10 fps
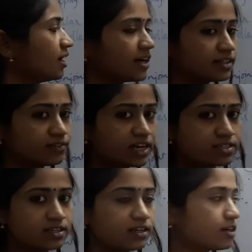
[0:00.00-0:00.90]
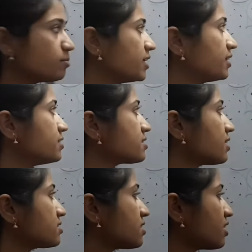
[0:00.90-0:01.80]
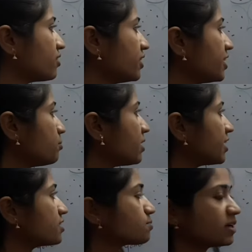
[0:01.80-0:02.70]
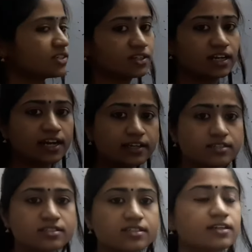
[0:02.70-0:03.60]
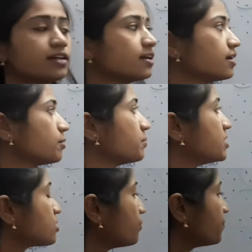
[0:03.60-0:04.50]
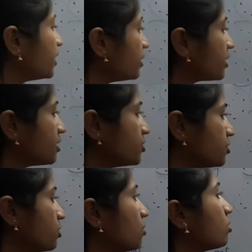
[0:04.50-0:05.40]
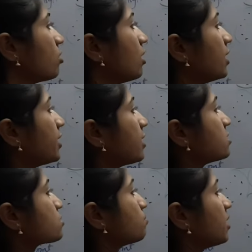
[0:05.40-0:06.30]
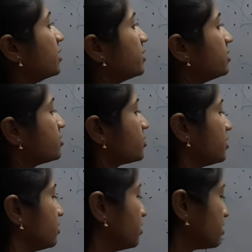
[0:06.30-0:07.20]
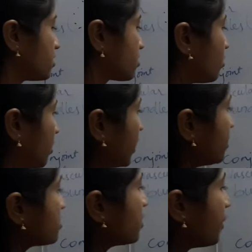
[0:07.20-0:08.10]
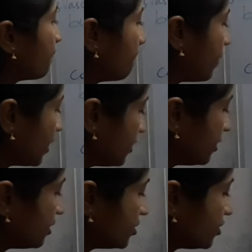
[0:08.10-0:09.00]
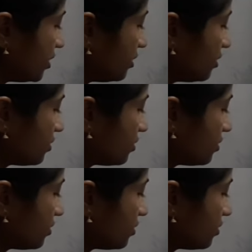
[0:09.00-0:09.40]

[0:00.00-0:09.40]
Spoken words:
and the vascular bundles are surrounded by a specialized mesophyll tissue called as bundle sheath. This is called as bundle sheath.